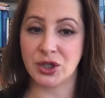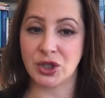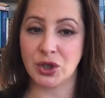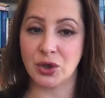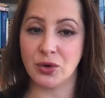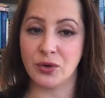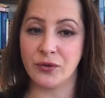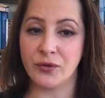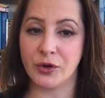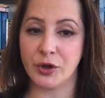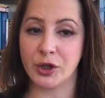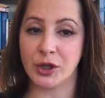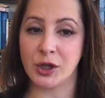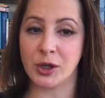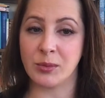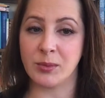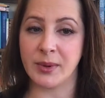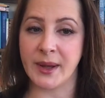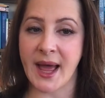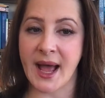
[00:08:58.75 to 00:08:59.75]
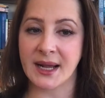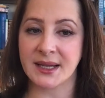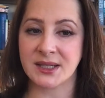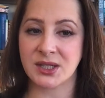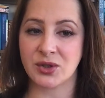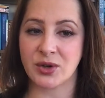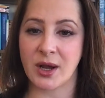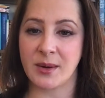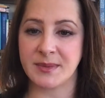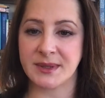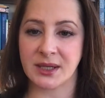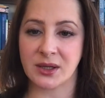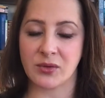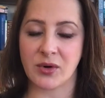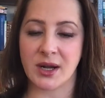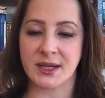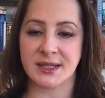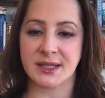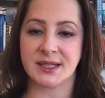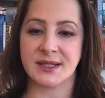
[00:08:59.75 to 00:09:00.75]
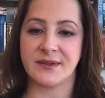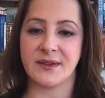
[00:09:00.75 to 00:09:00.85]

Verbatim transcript: 2 vertical black stripes across its